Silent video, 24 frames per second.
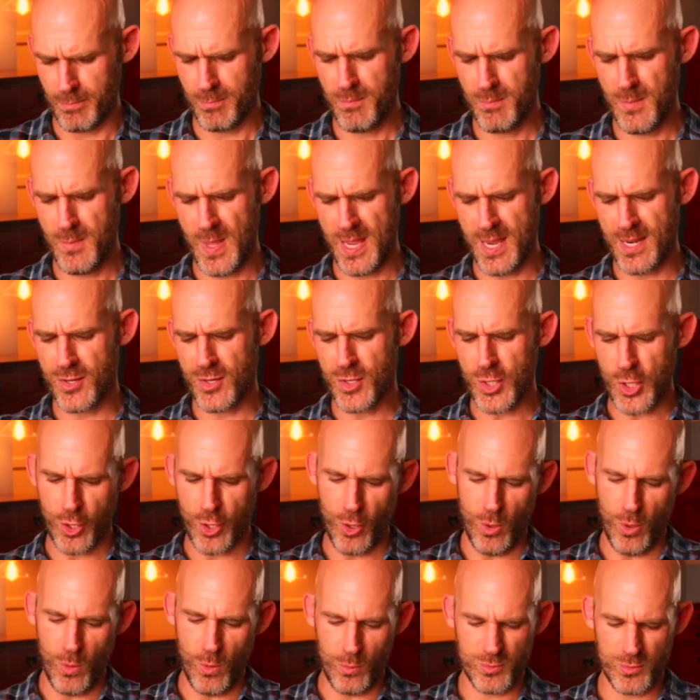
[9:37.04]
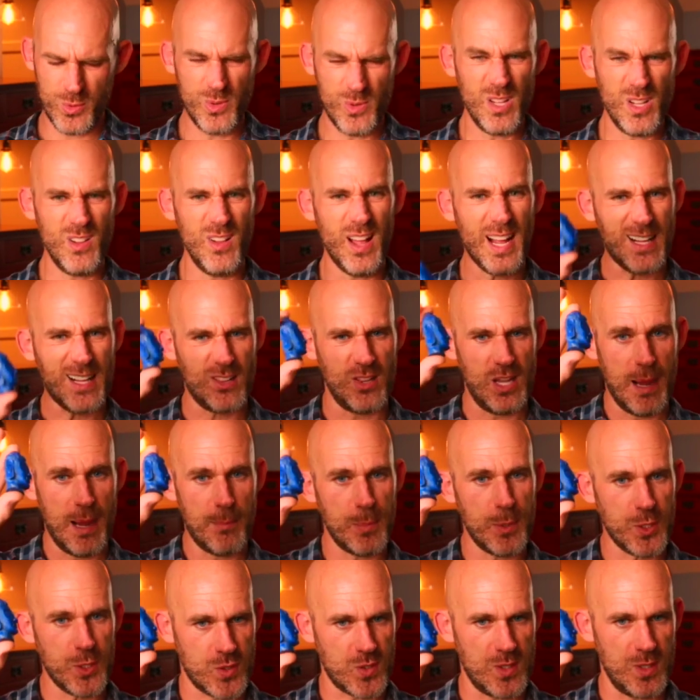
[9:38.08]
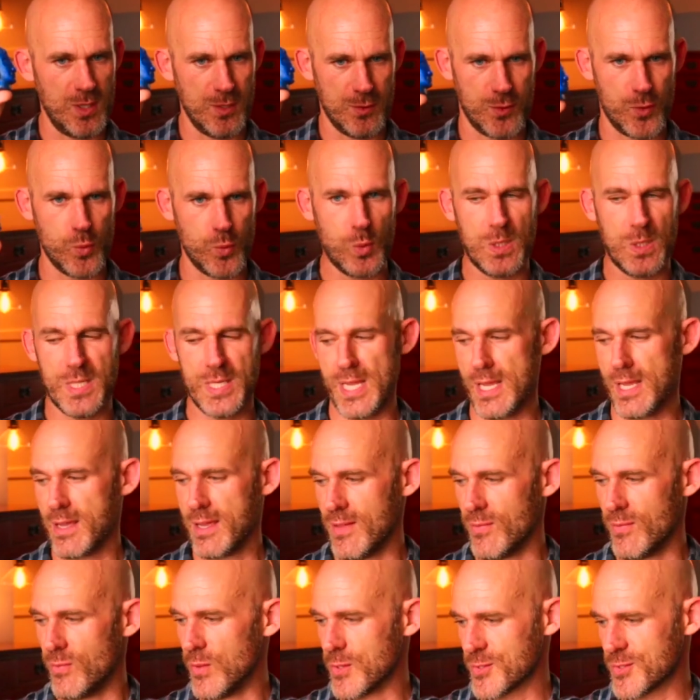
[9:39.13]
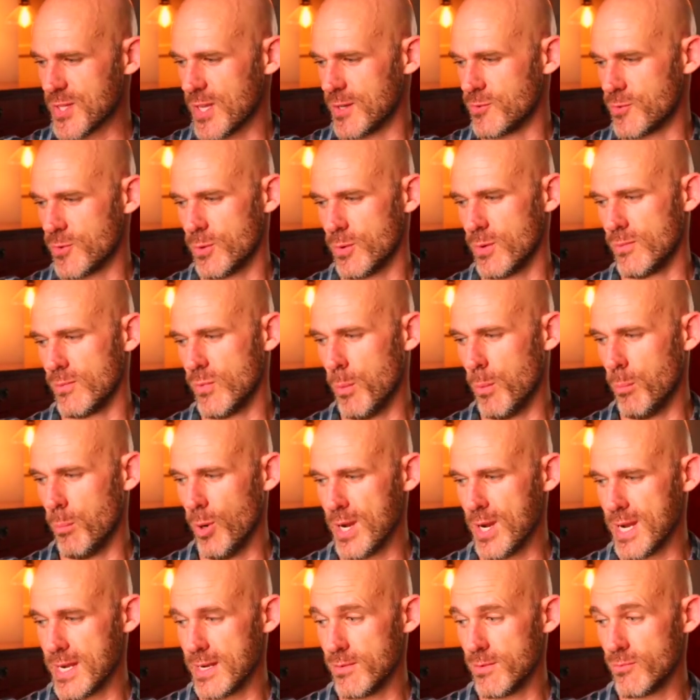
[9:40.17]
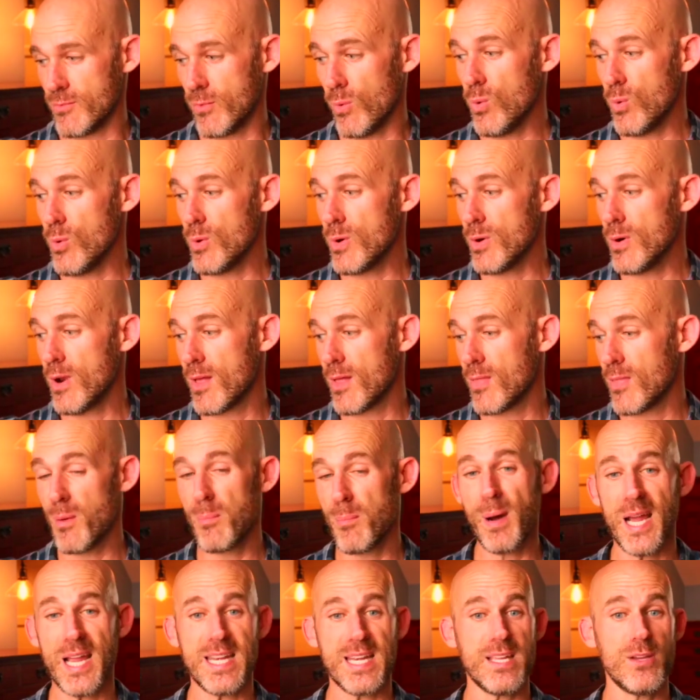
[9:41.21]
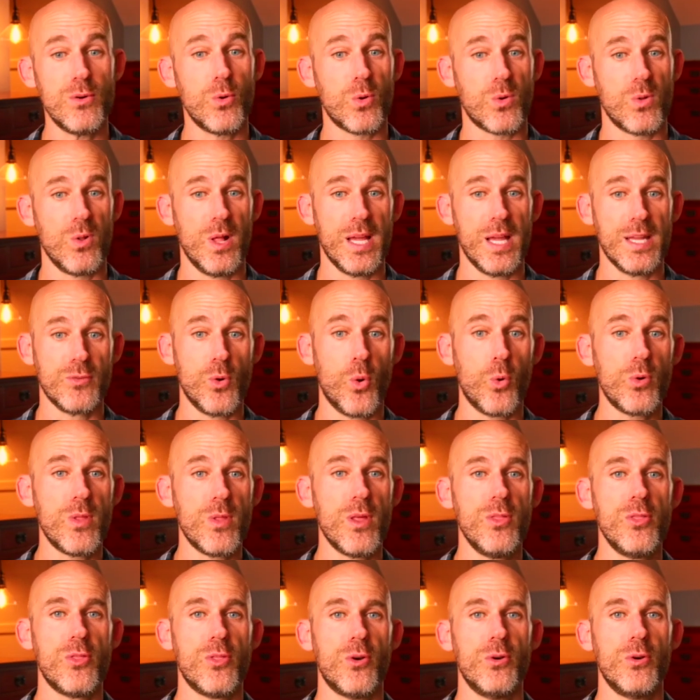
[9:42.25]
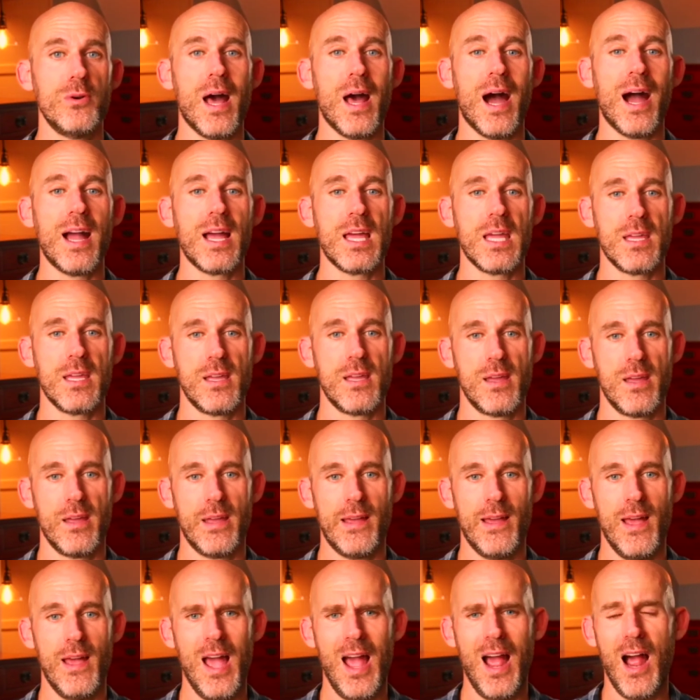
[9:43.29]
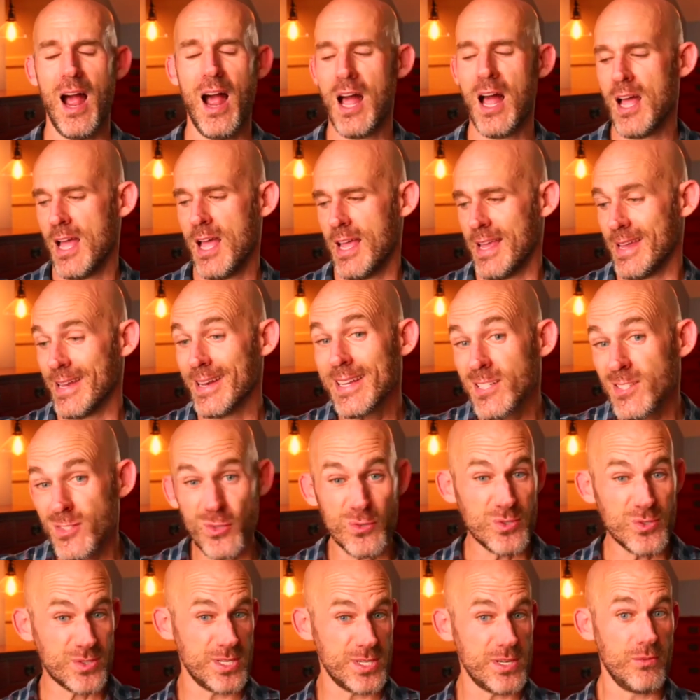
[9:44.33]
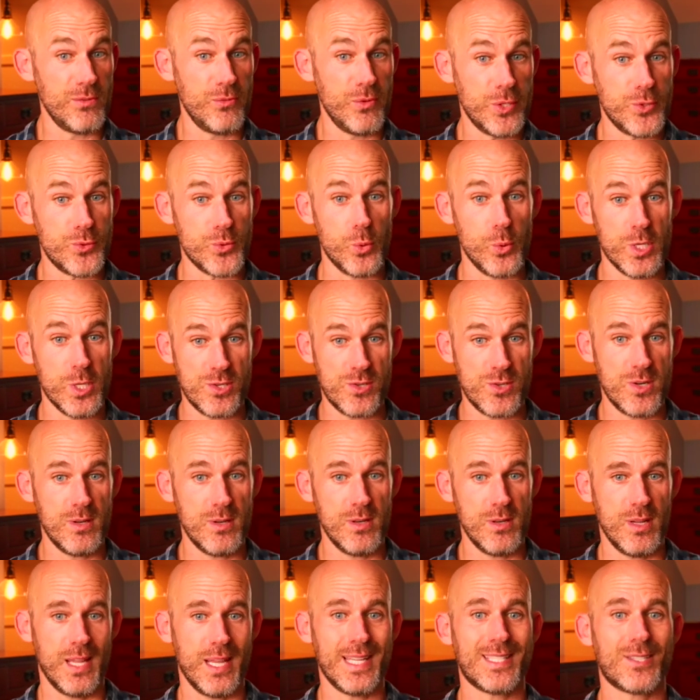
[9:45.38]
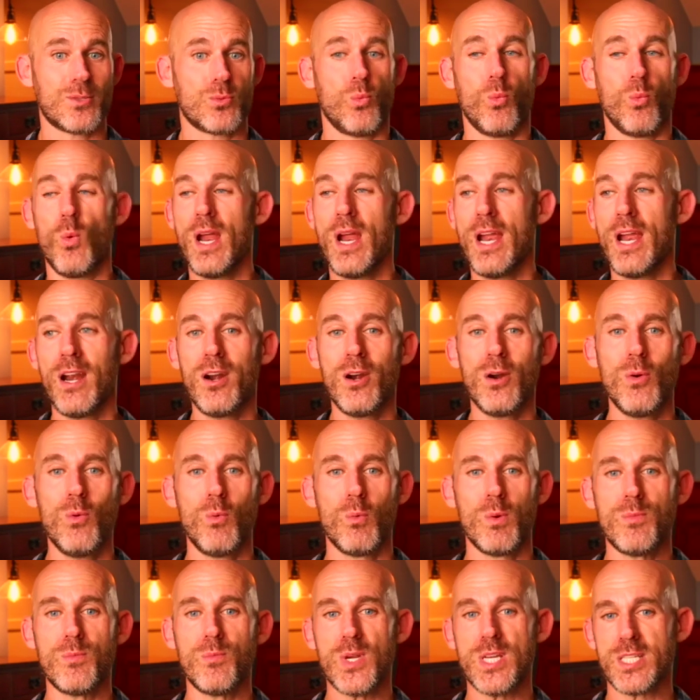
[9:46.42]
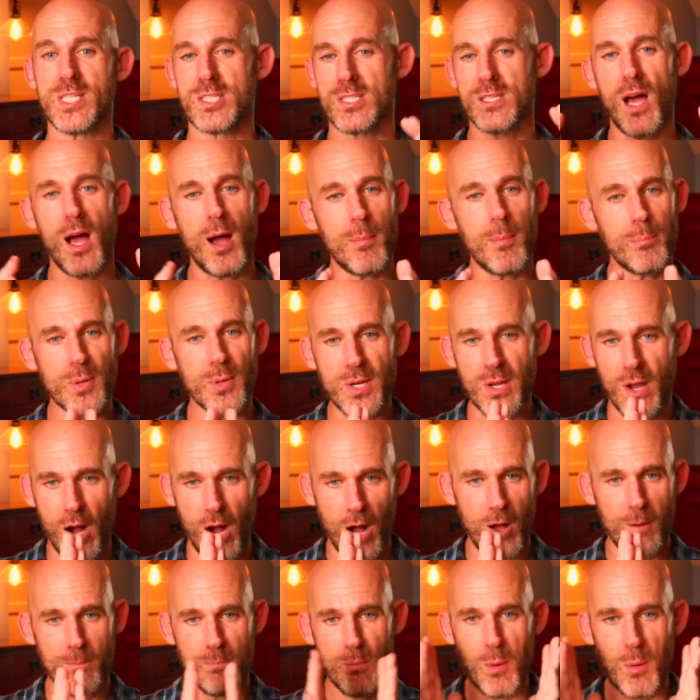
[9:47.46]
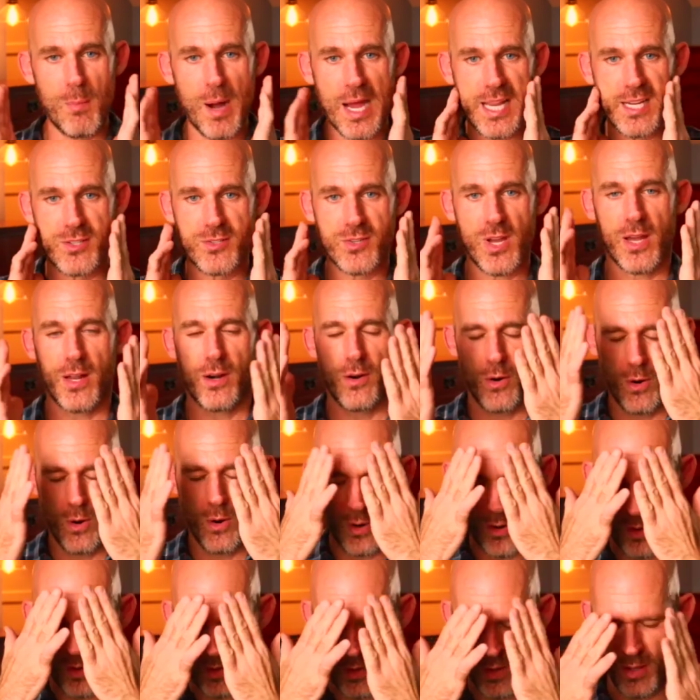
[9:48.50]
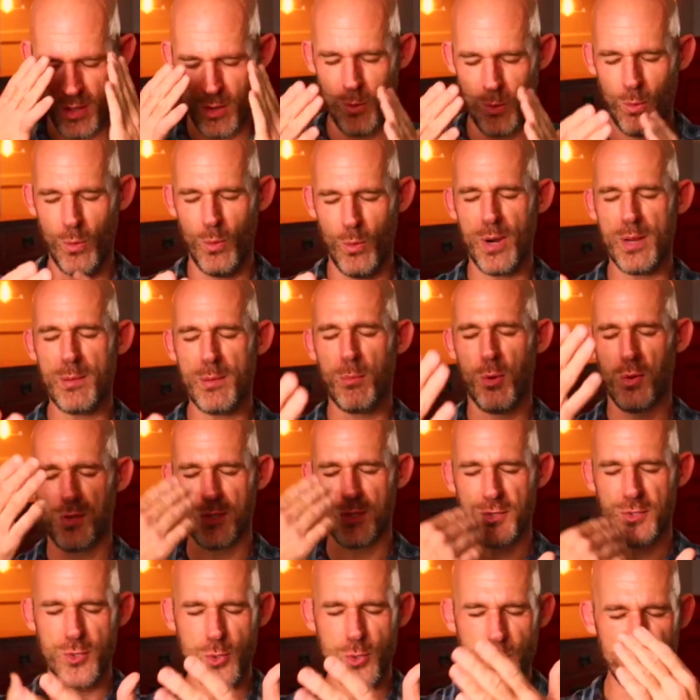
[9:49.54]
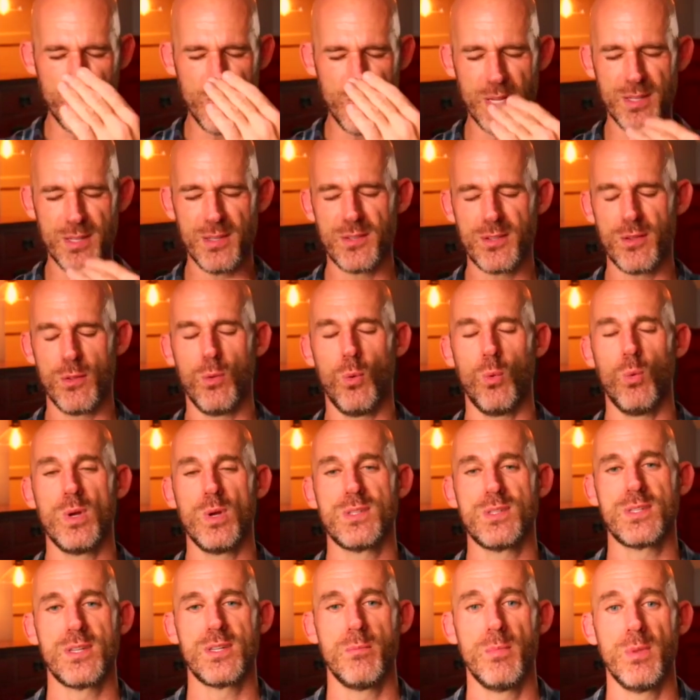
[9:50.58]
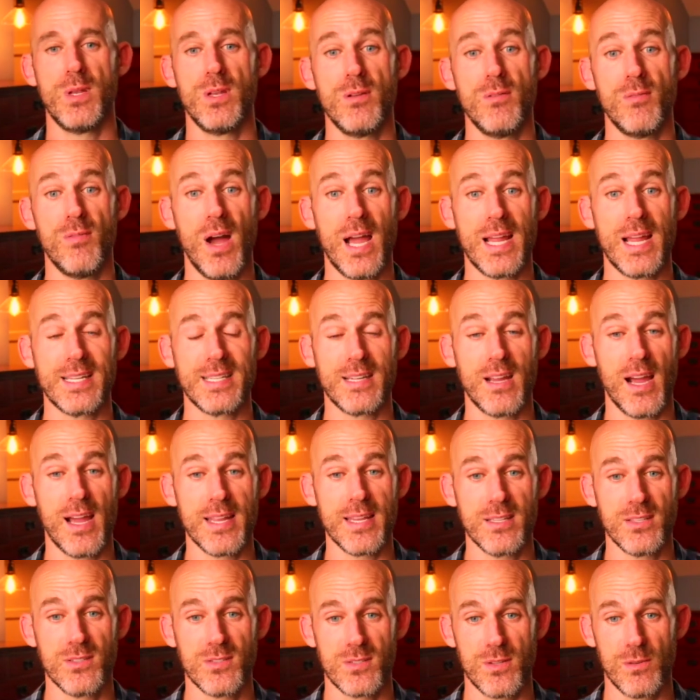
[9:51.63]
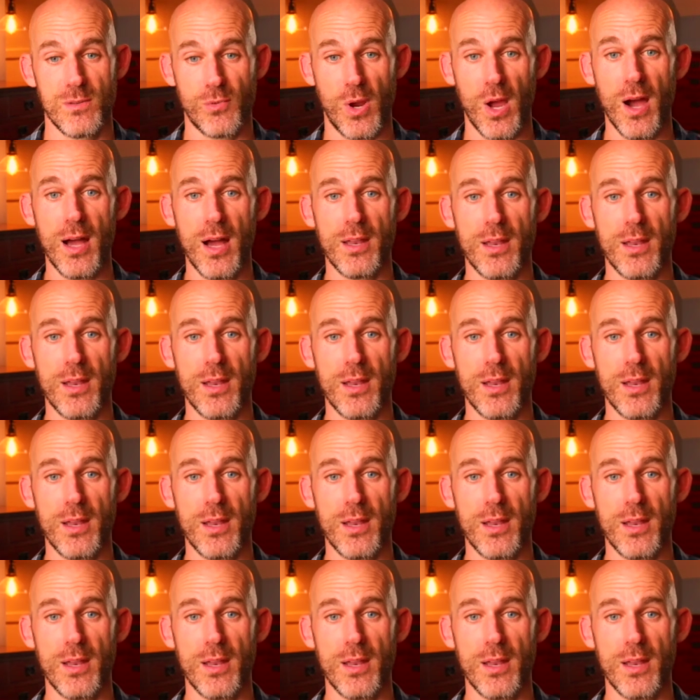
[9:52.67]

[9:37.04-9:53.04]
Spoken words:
indigo, sort of like lapis lazuli in the center of the brain for the pineal gland or the third eye. It is our seat of intuition. It's where, when we stop and calm the mind chatter, we're able to tune into the wisdom and divine guidance of God.